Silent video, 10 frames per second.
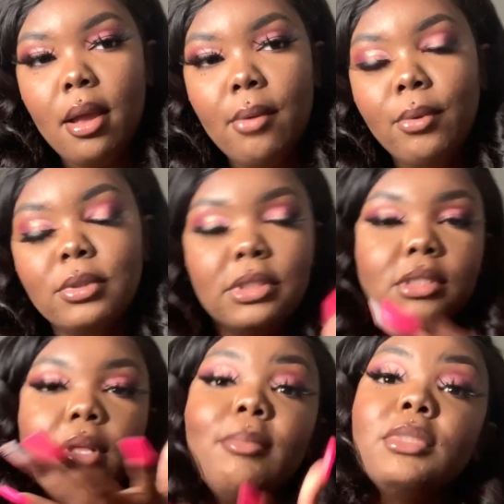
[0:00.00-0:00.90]
well,
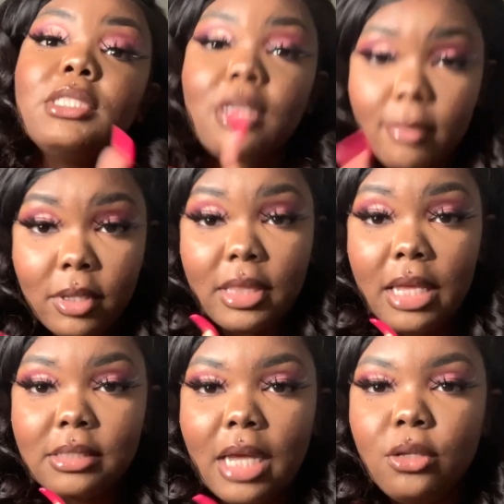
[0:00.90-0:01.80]
some of the
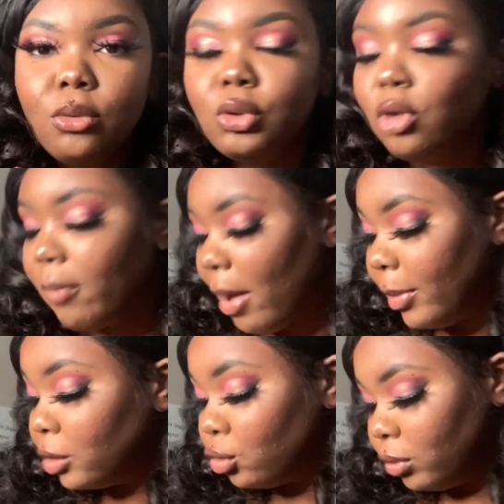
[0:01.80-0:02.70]
things I use during my
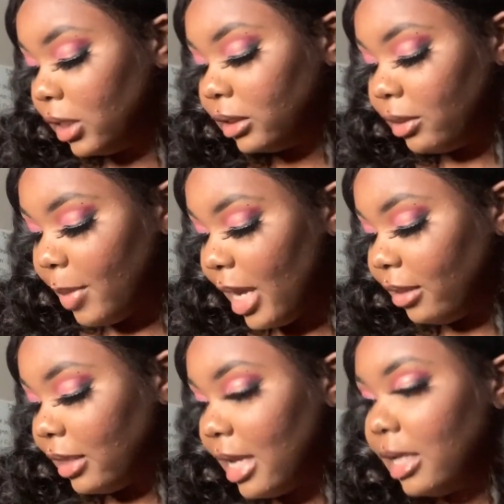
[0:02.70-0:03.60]
menstrual. These are the
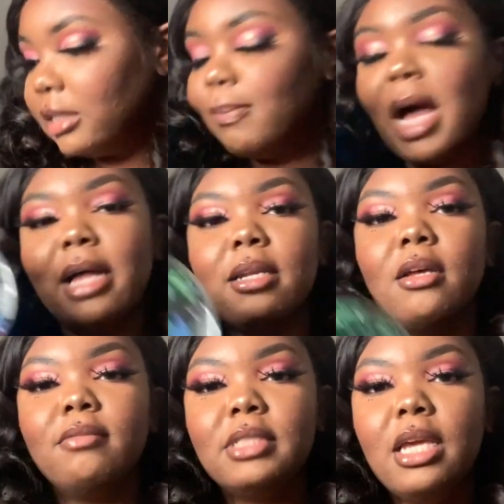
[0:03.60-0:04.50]
main things. I
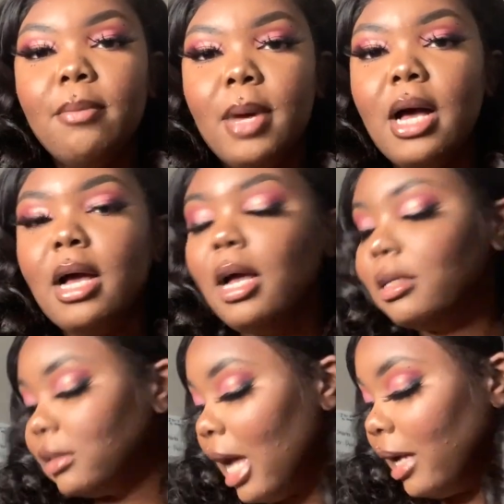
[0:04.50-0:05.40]
love
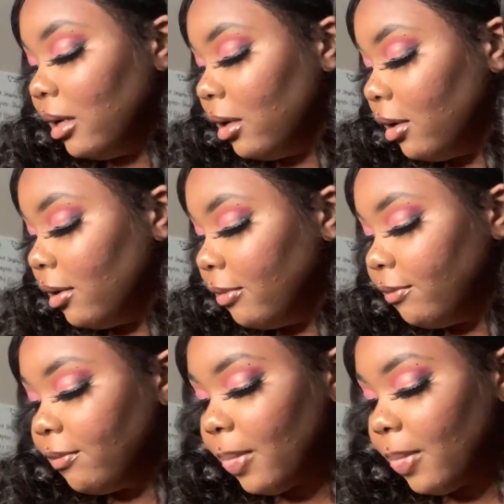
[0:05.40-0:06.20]
tampons, I love